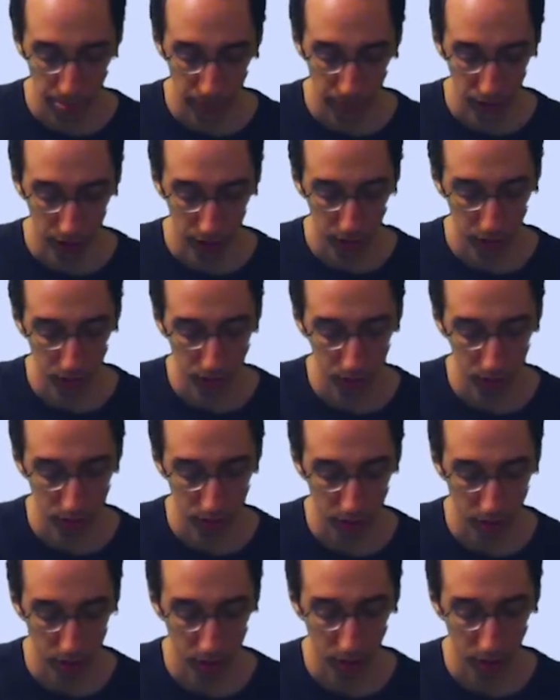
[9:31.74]
is
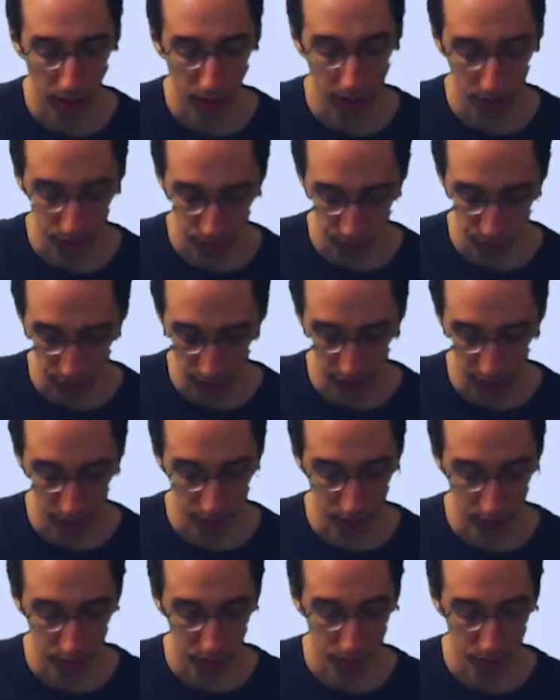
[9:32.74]
settle as
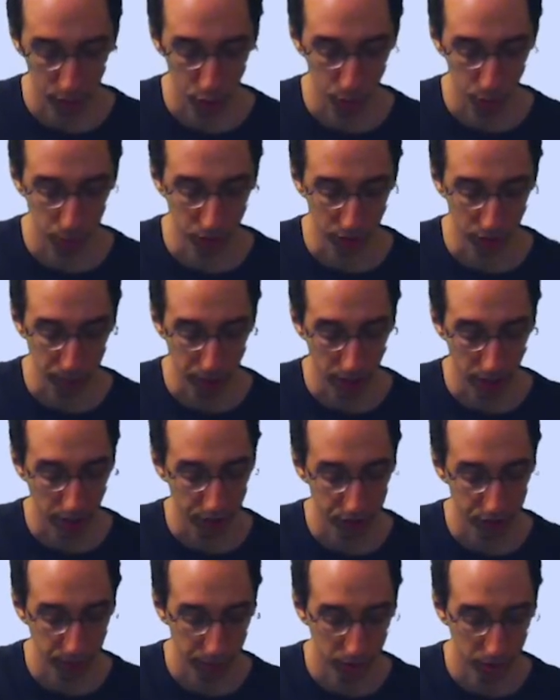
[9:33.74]
fast as humanly
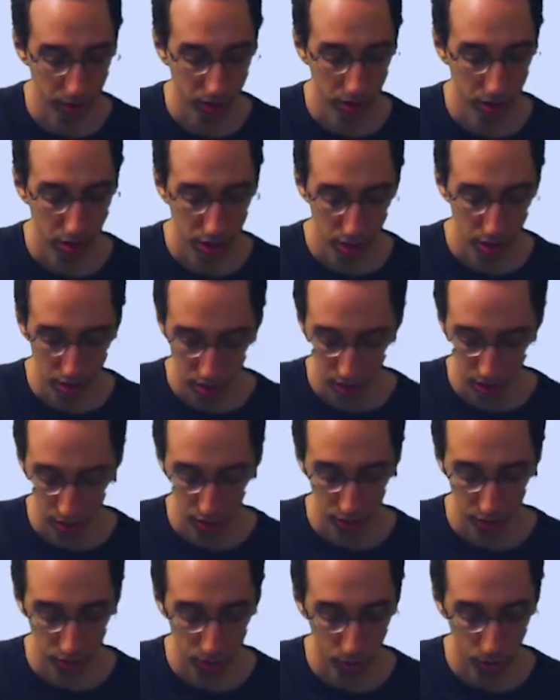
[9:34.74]
possible.
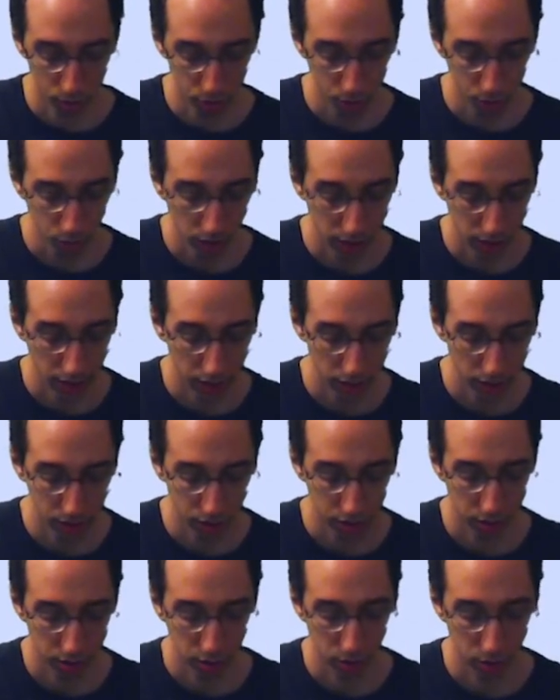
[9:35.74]
So to that
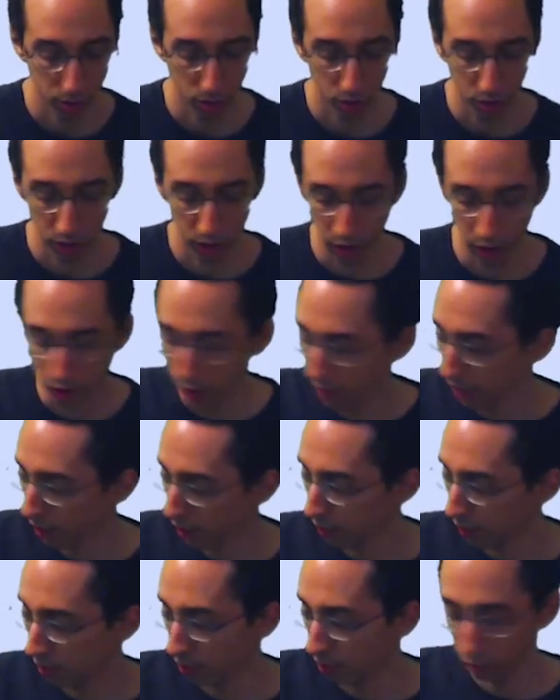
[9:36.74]
end, you're looking at
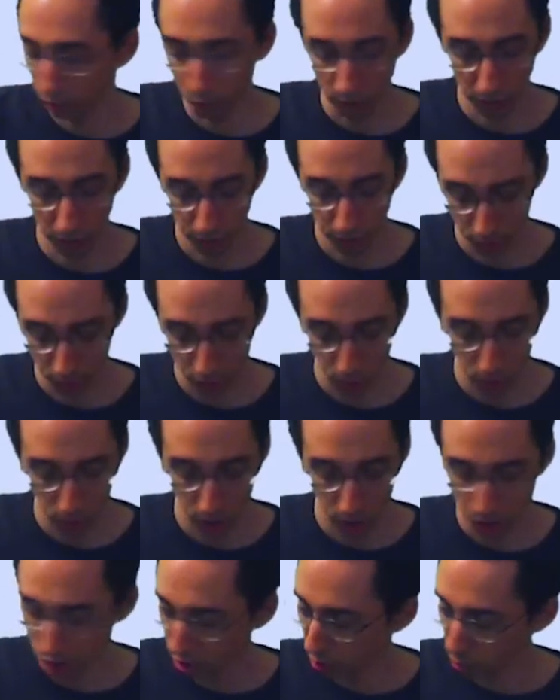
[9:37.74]
this sort of
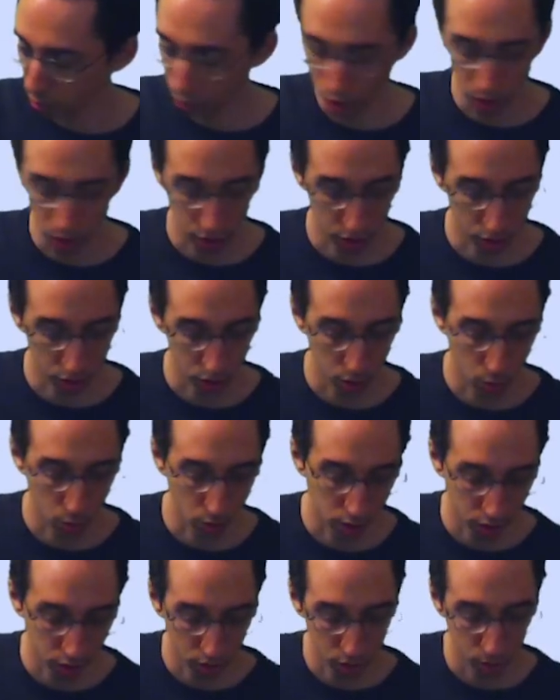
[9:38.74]
situation where you're
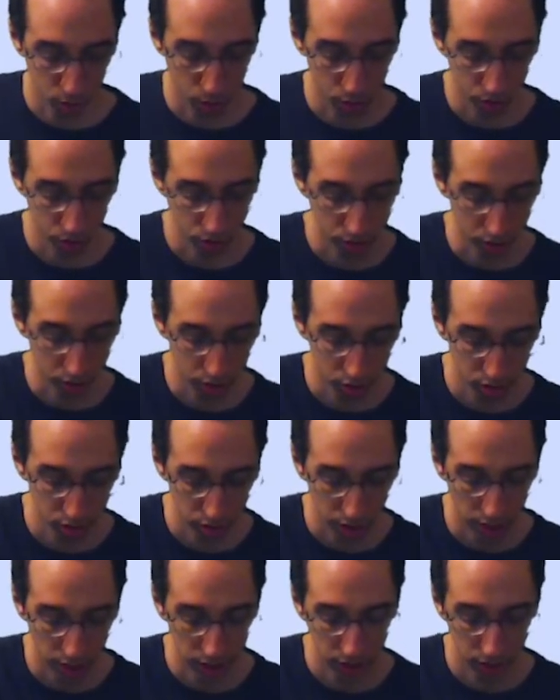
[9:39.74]
going to just
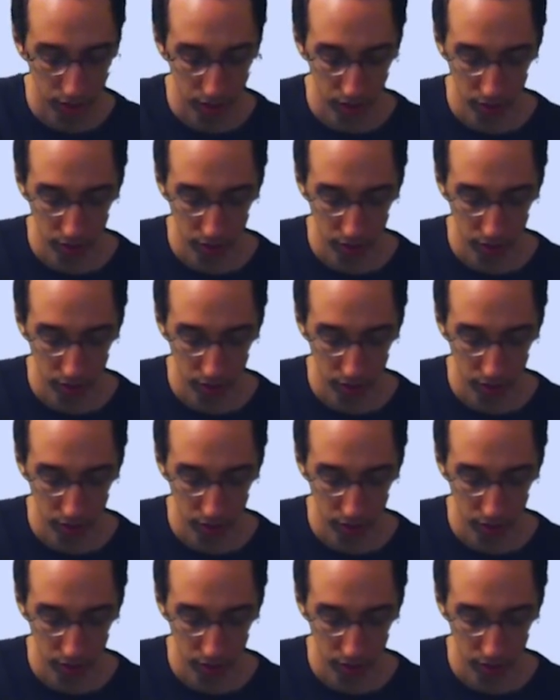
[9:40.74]
extend,